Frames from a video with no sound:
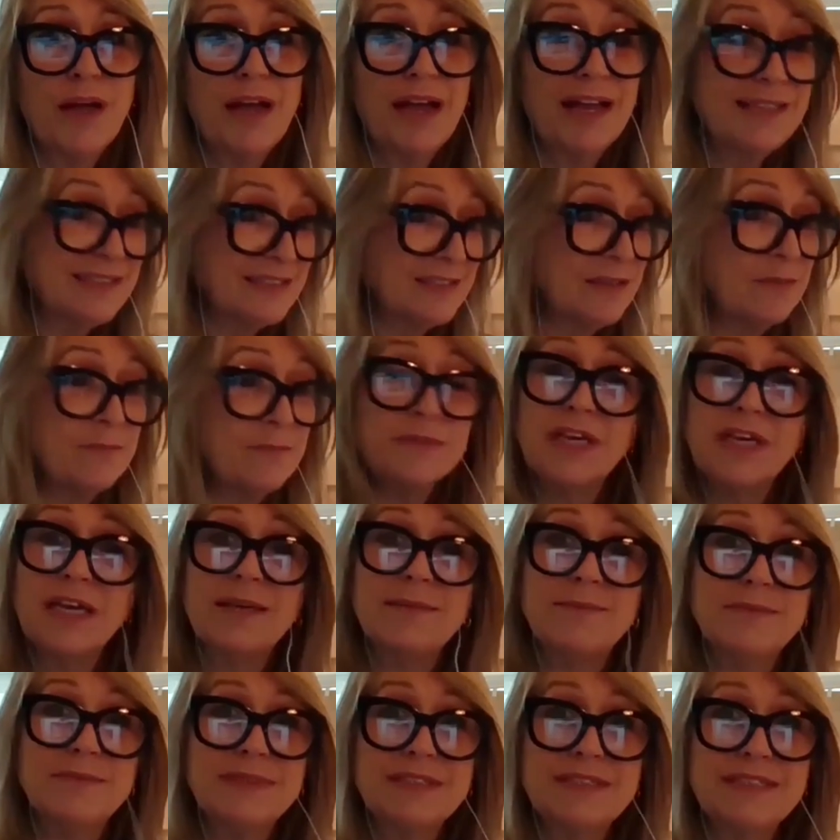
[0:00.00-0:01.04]
And
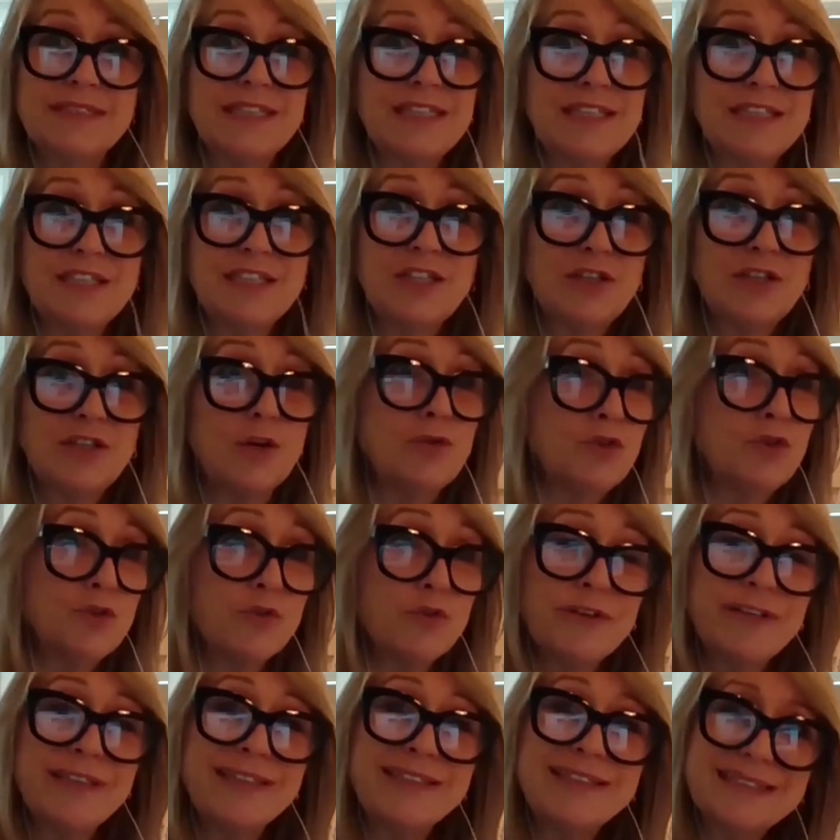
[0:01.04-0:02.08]
sometimes,
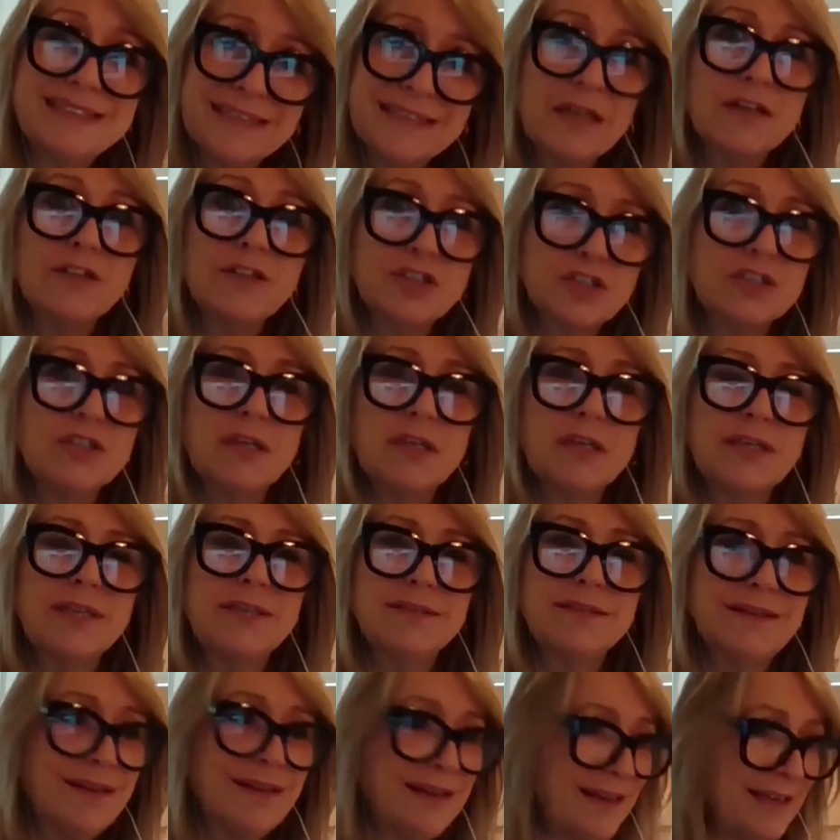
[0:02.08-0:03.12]
you're in such a tight
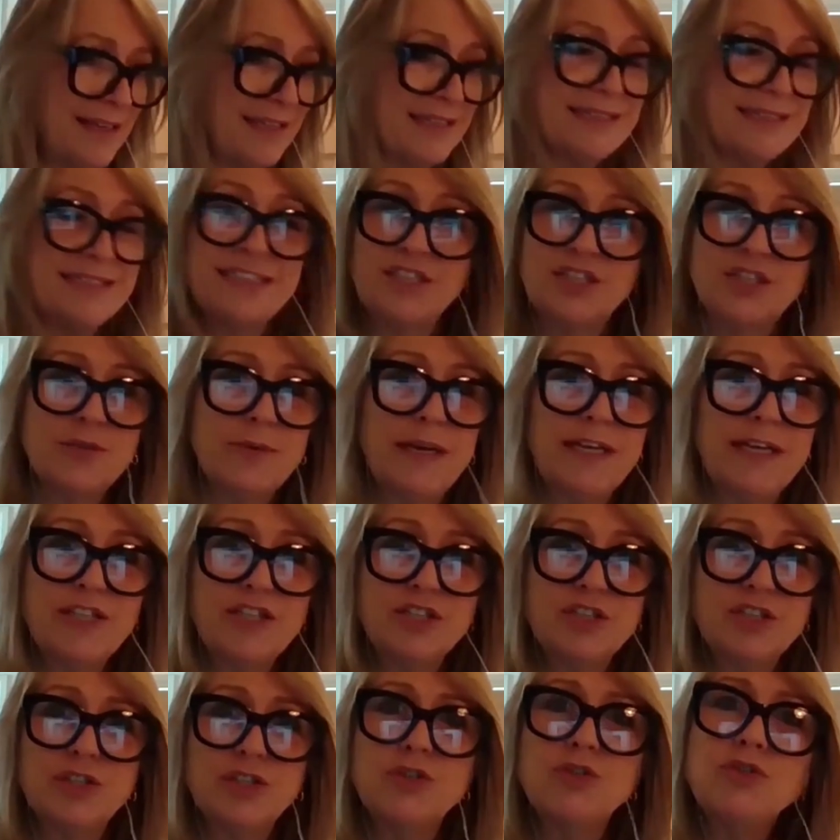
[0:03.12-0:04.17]

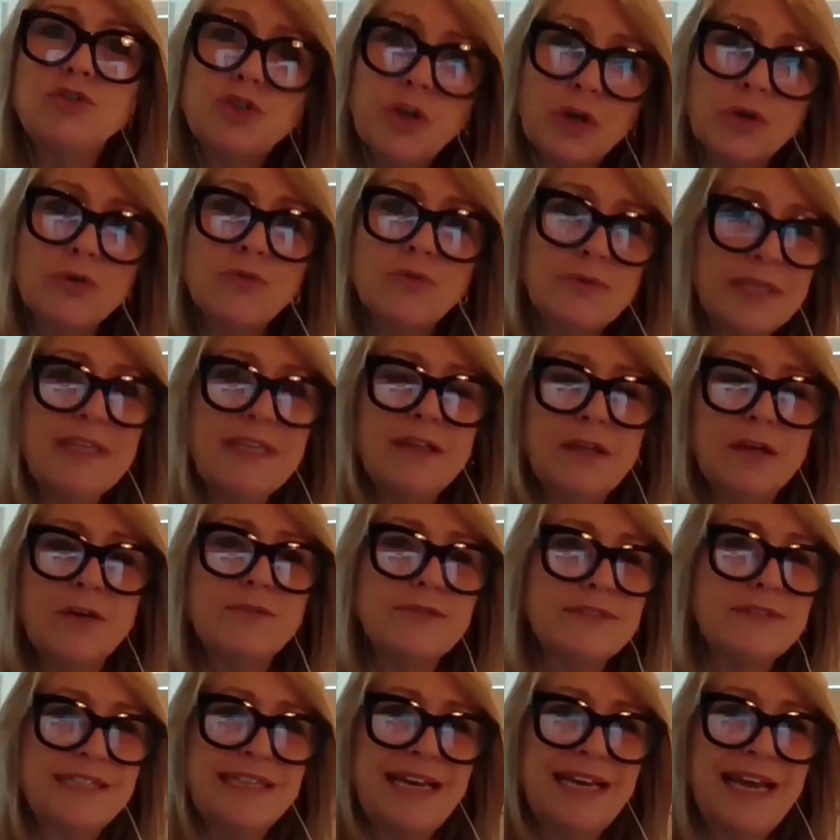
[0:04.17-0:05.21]
situation, you don't need
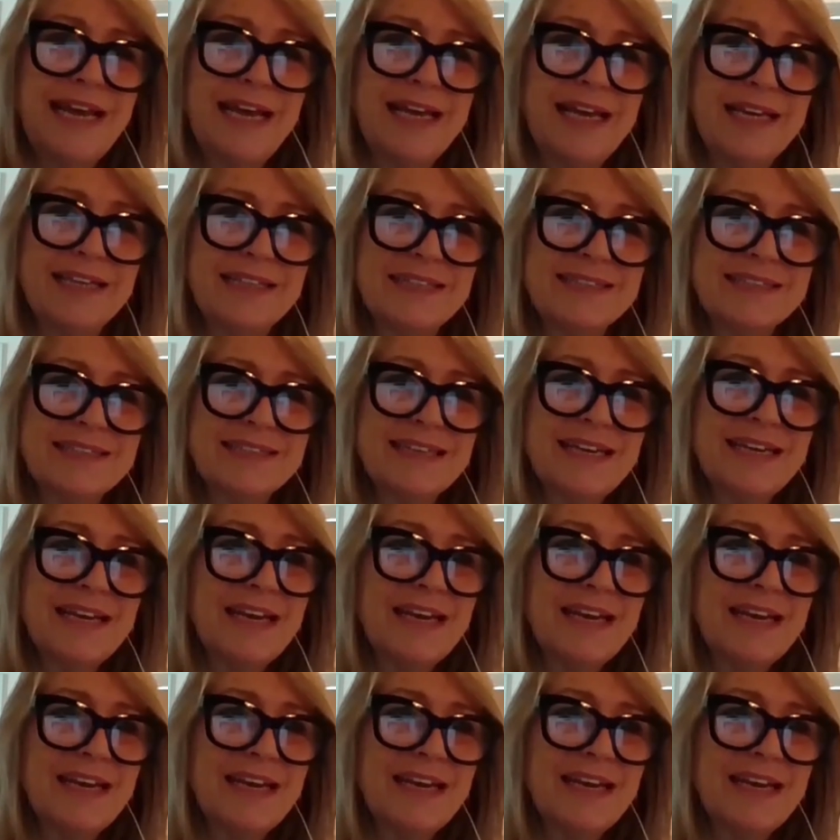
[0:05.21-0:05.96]
those delays.